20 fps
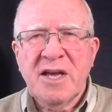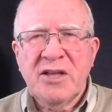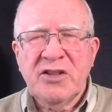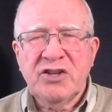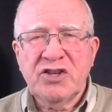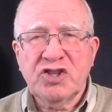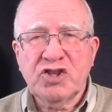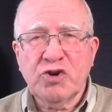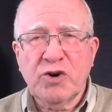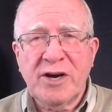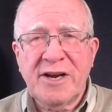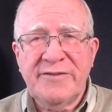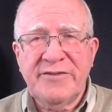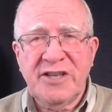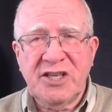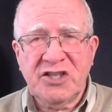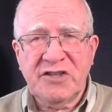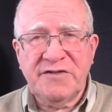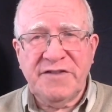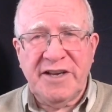The story of
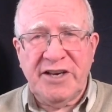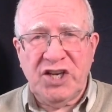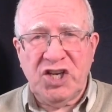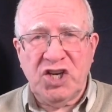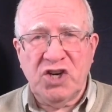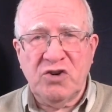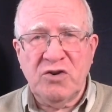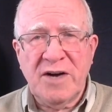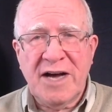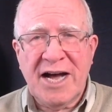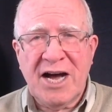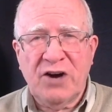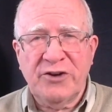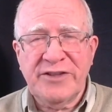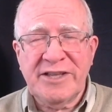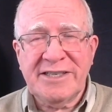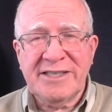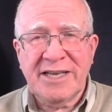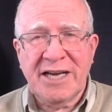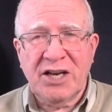this video, How
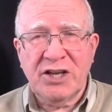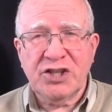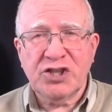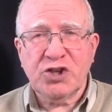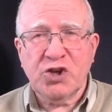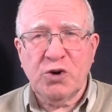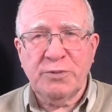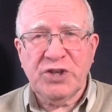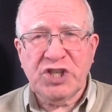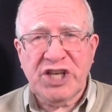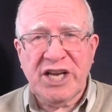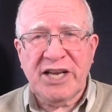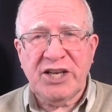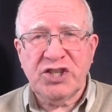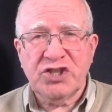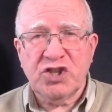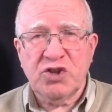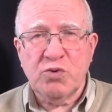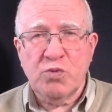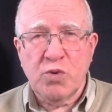the Telescope
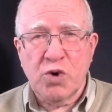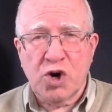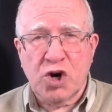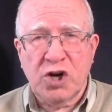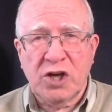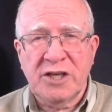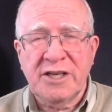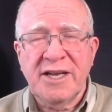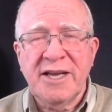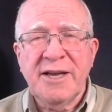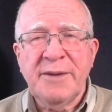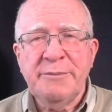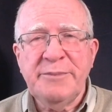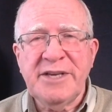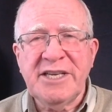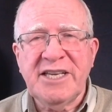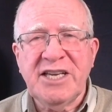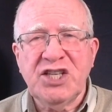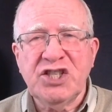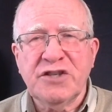Changed the World,
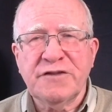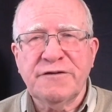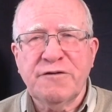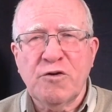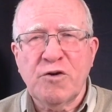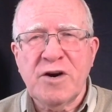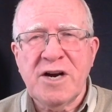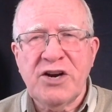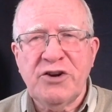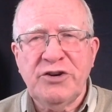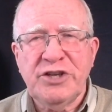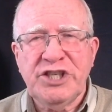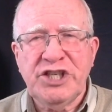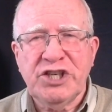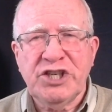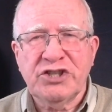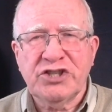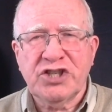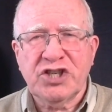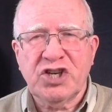begins 400
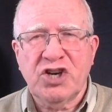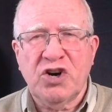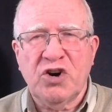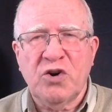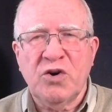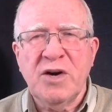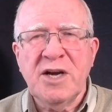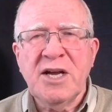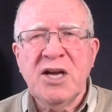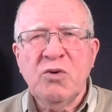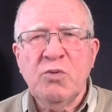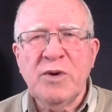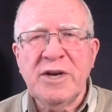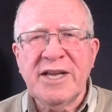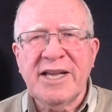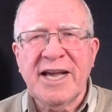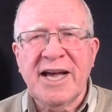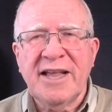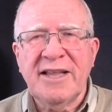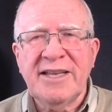years ago when
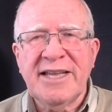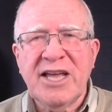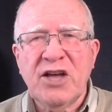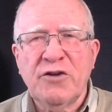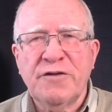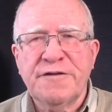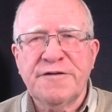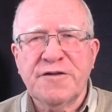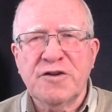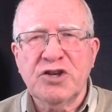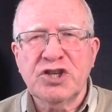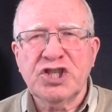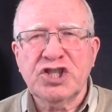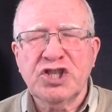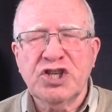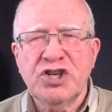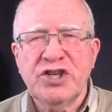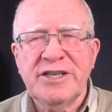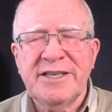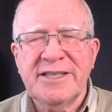Galileo first
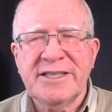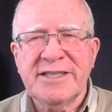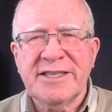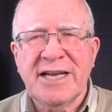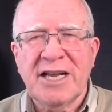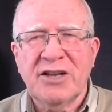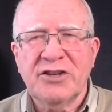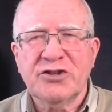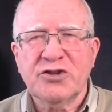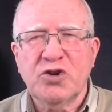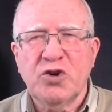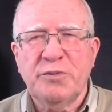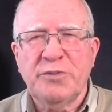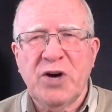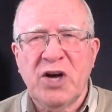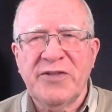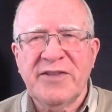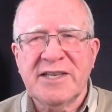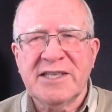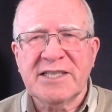turned his telescope
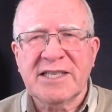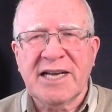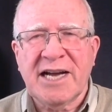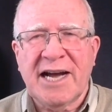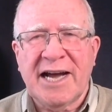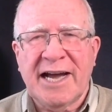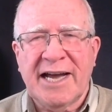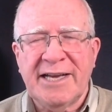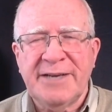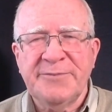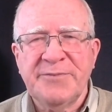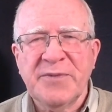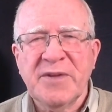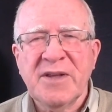on the sky.